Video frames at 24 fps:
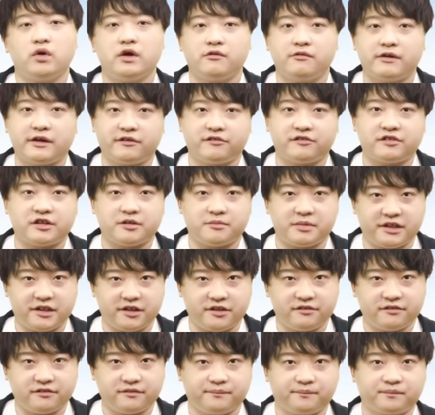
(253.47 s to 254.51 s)
We He's extreme
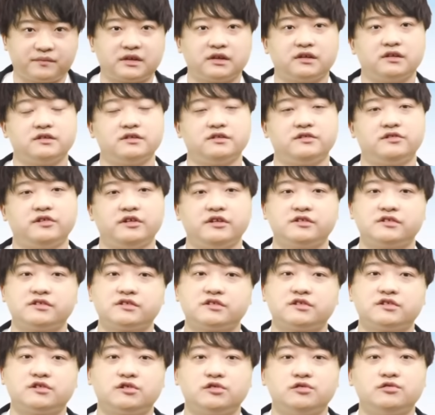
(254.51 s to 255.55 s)
TEQ, by the way. These
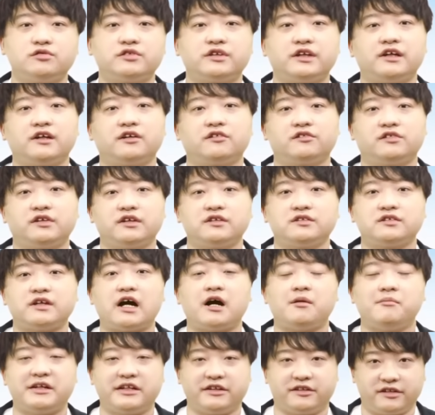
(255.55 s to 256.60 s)
two characters'
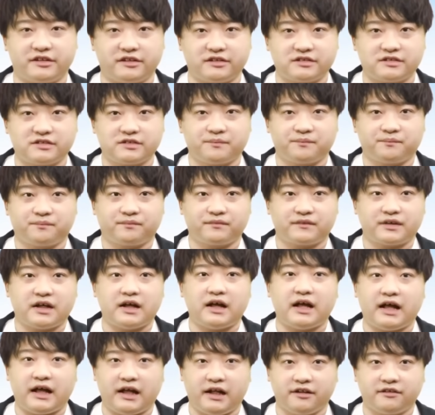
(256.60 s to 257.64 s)
abilities
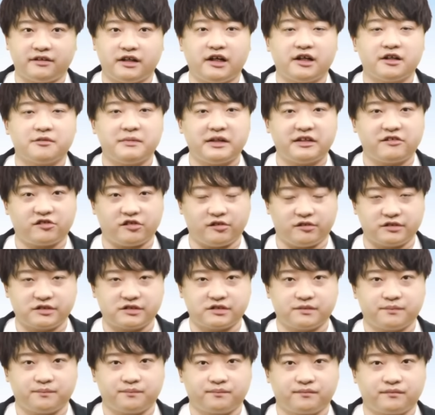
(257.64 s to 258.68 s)
and
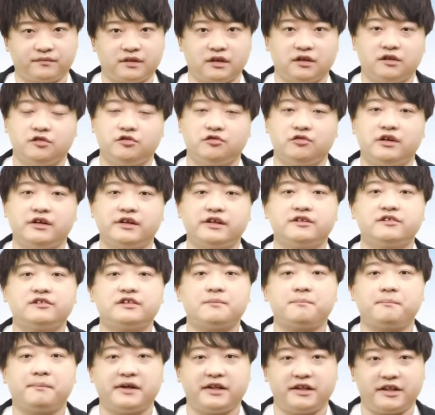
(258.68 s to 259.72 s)
animations during
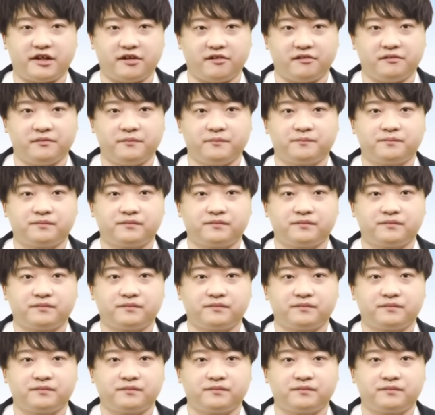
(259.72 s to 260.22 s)
the video.